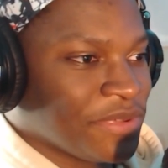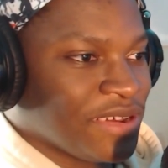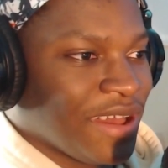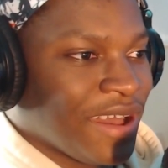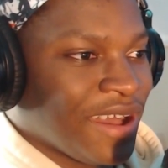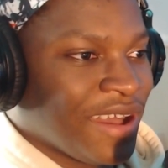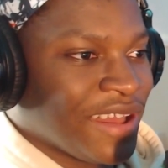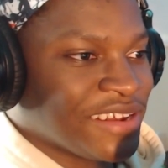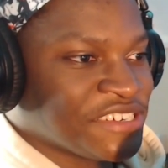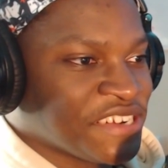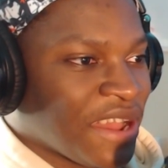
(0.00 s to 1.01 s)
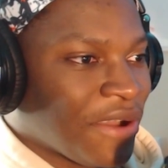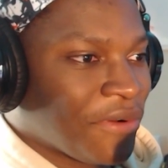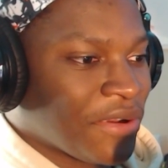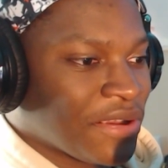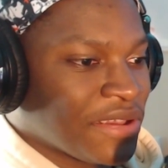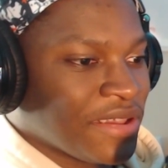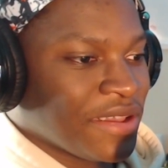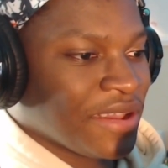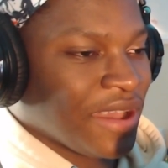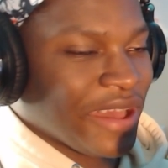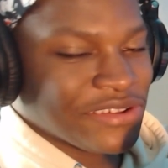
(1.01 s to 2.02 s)
a hot shower.
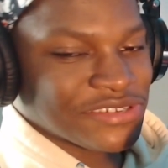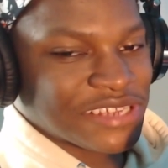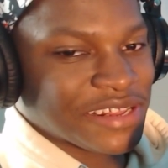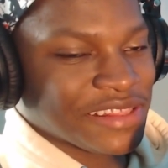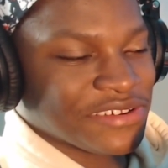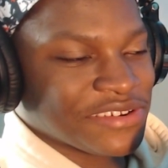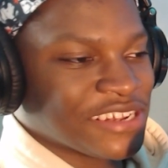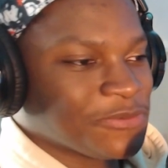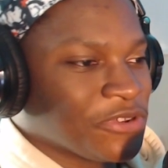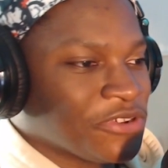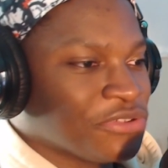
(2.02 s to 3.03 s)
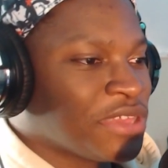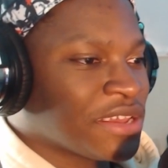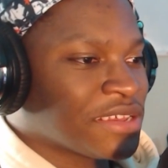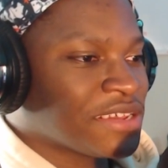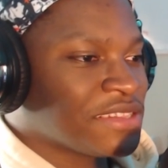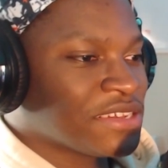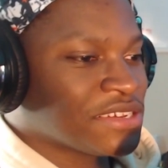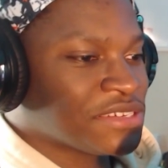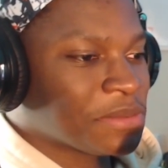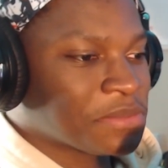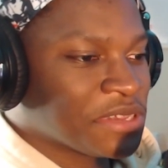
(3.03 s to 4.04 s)
I know technically you're not supposed to do that because I think it's
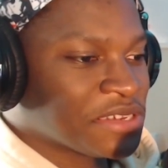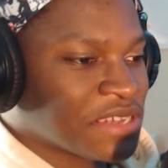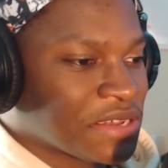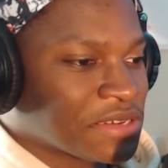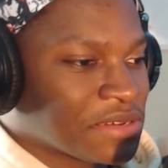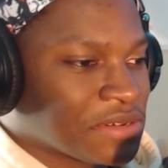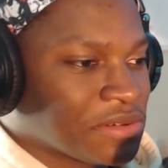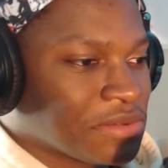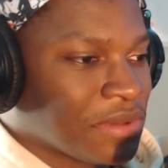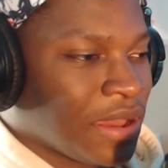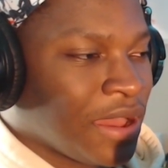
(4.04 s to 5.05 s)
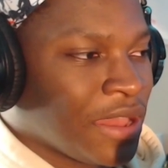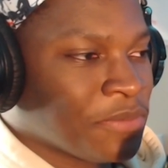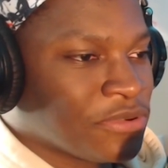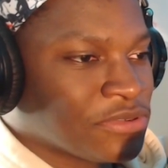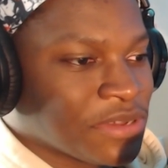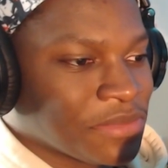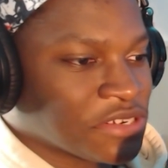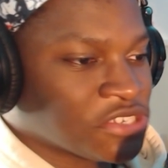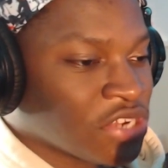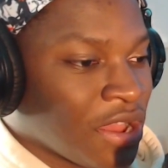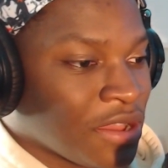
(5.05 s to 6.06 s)
something, it's like hypo something
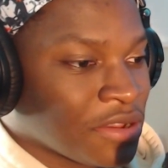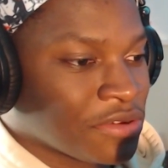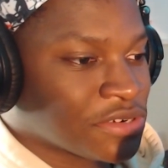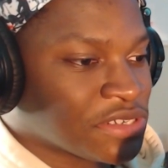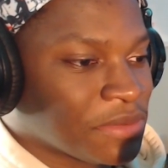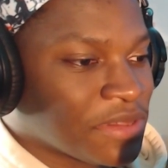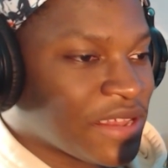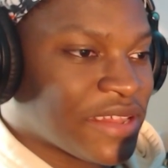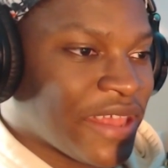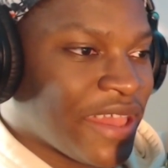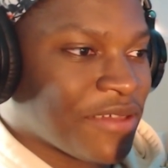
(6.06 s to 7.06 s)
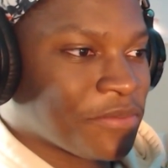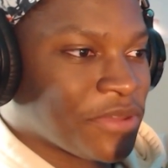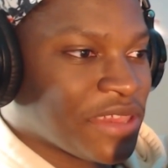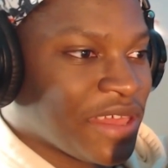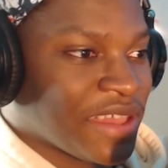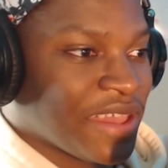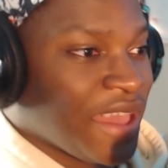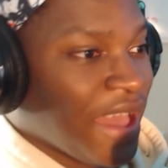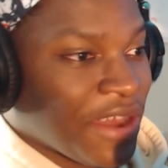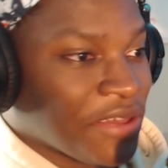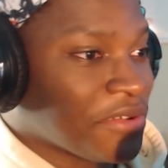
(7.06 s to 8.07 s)
shock or something like that, but like
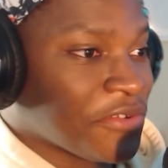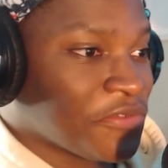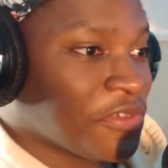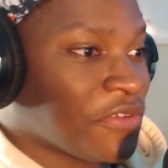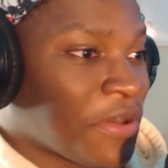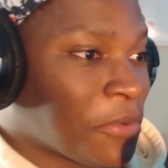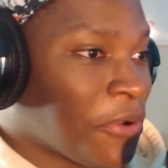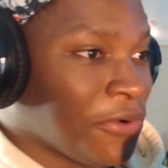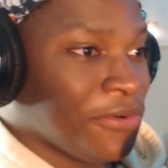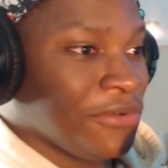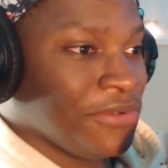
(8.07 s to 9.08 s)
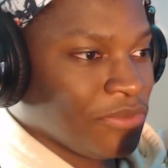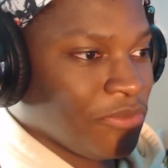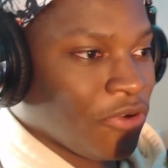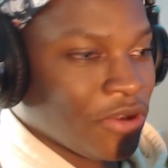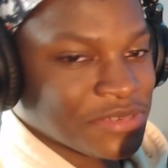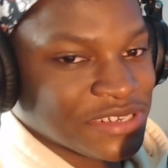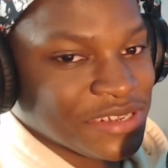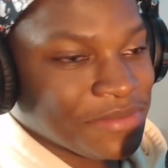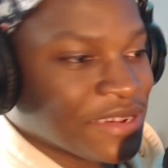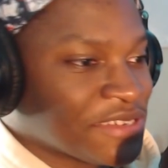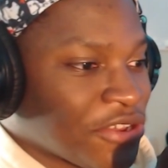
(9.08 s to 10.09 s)
I don't give a fluff. I'm cold, or I'm gonna sleep
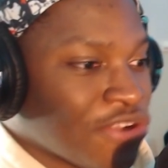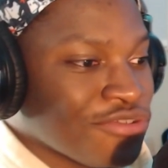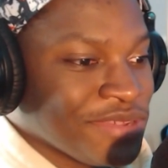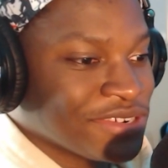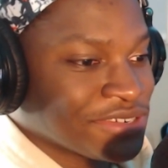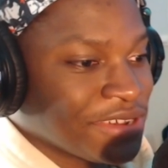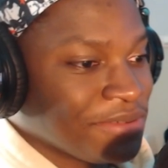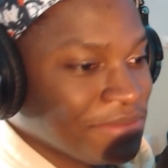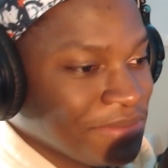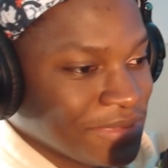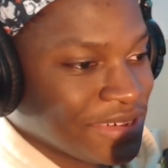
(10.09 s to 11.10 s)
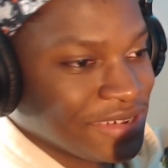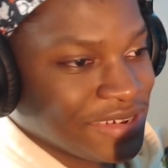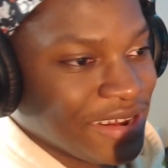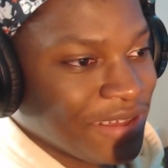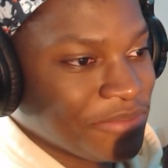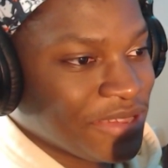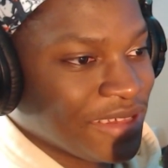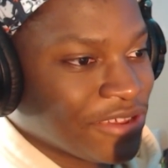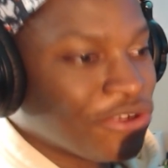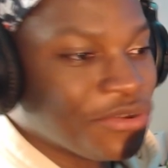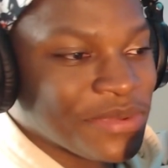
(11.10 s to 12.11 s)
next to Kobe or something, because I'd be
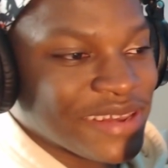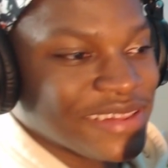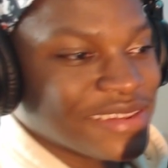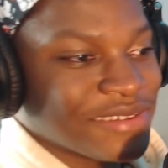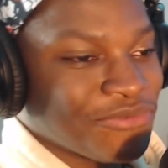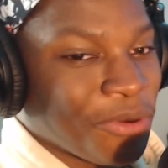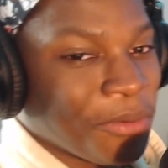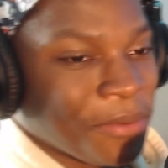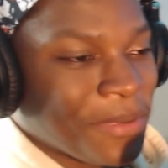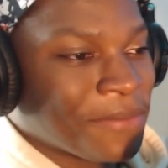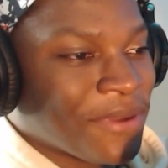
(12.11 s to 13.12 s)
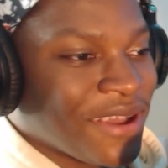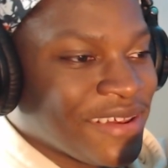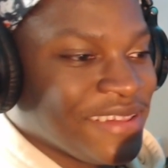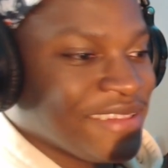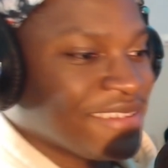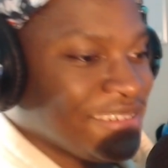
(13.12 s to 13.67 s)
like, Kobe, I need to warm up my body,